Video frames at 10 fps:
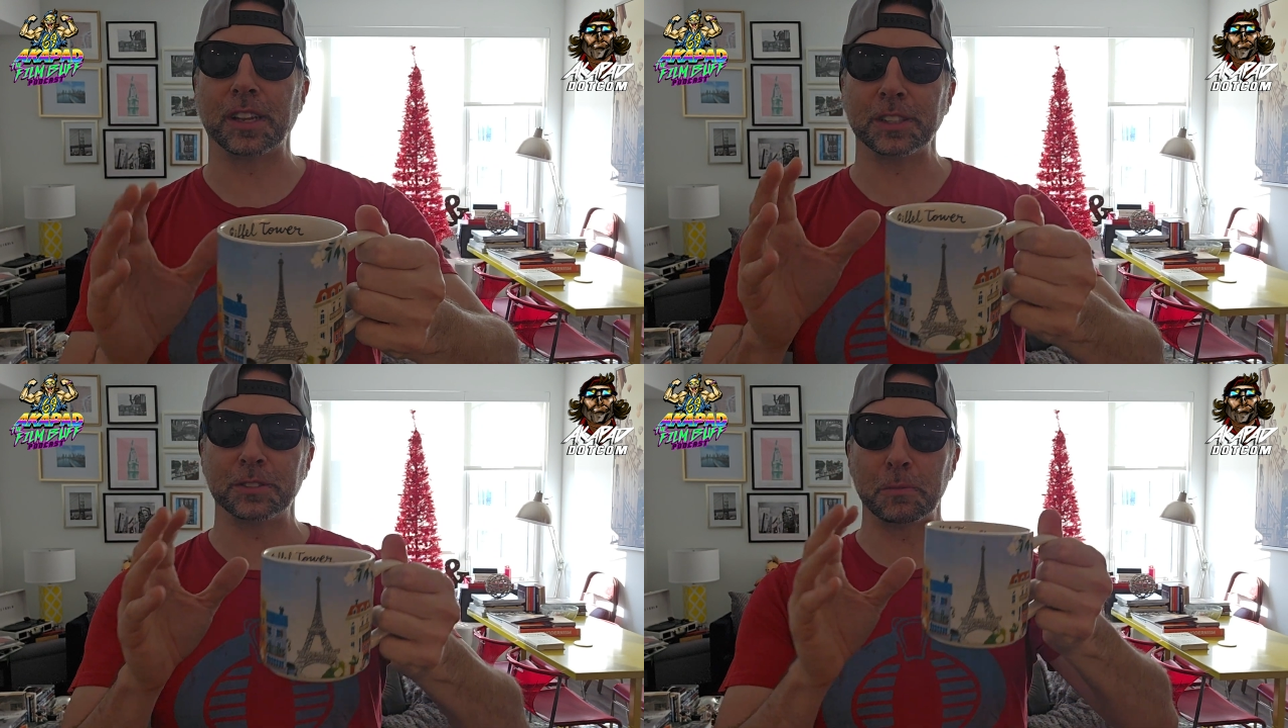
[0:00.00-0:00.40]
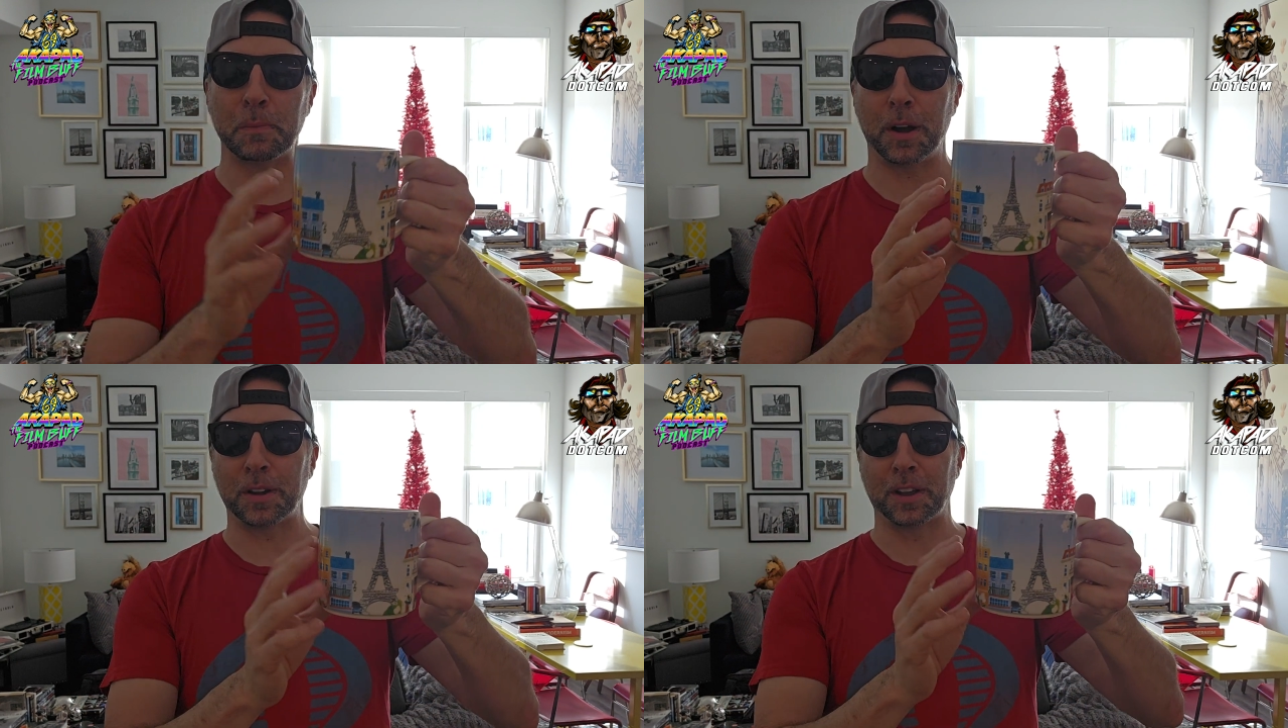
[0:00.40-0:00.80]
This
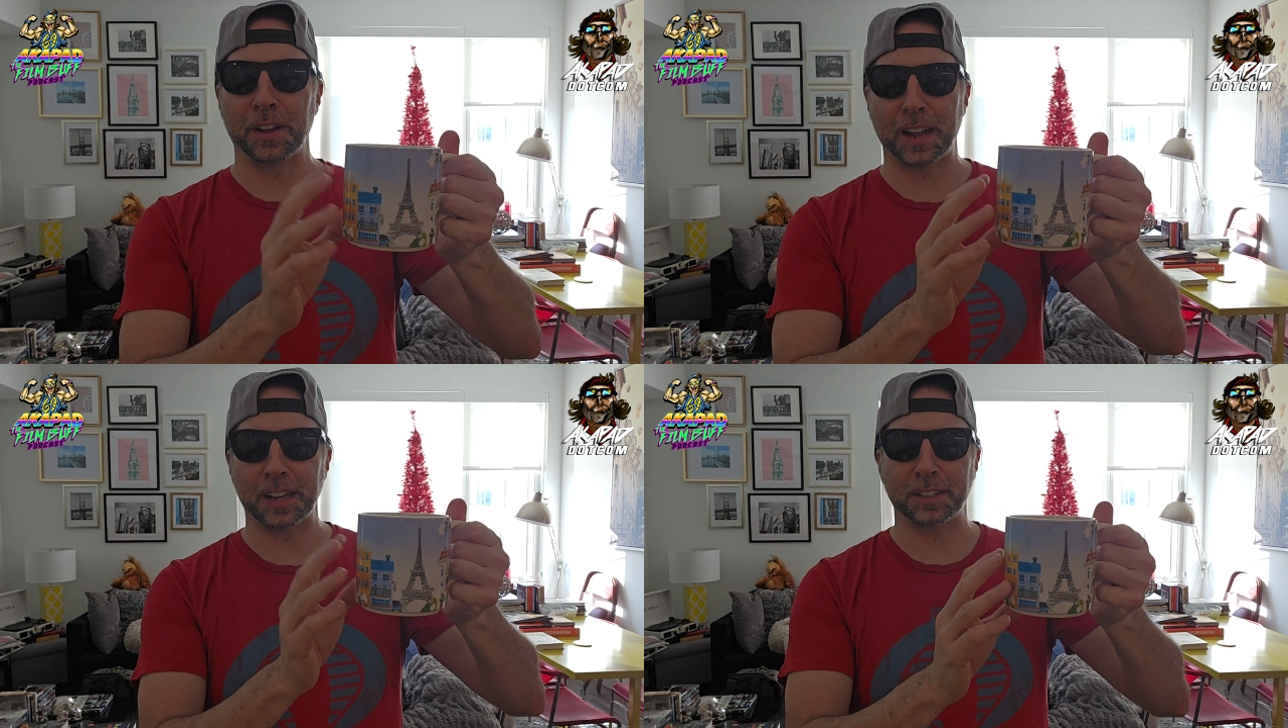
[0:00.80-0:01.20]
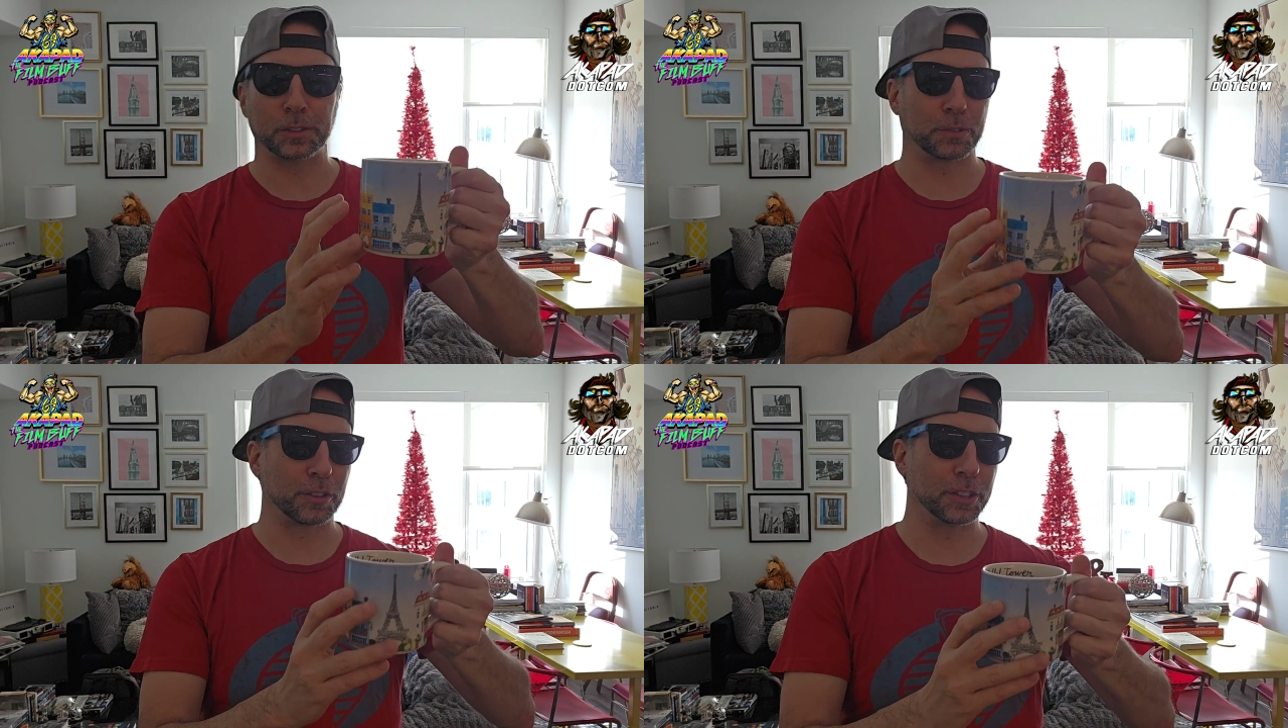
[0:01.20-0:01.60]
mug, got
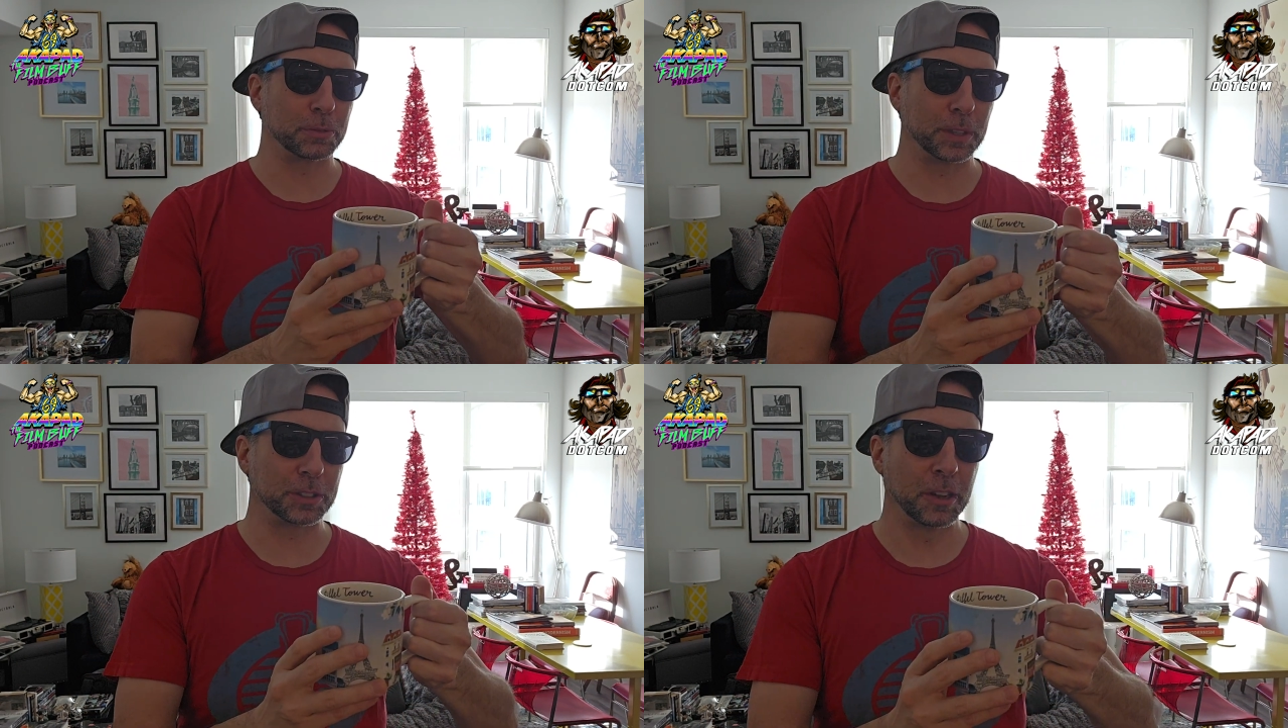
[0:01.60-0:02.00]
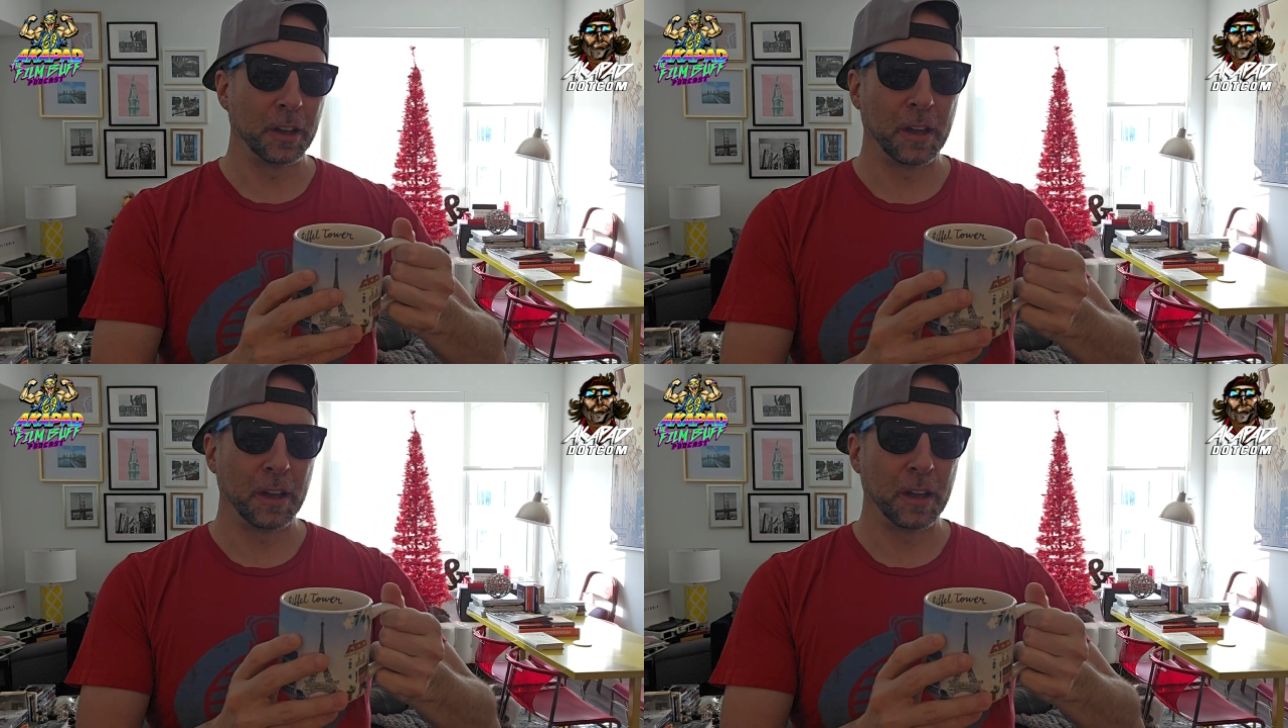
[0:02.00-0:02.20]
this for Christmas.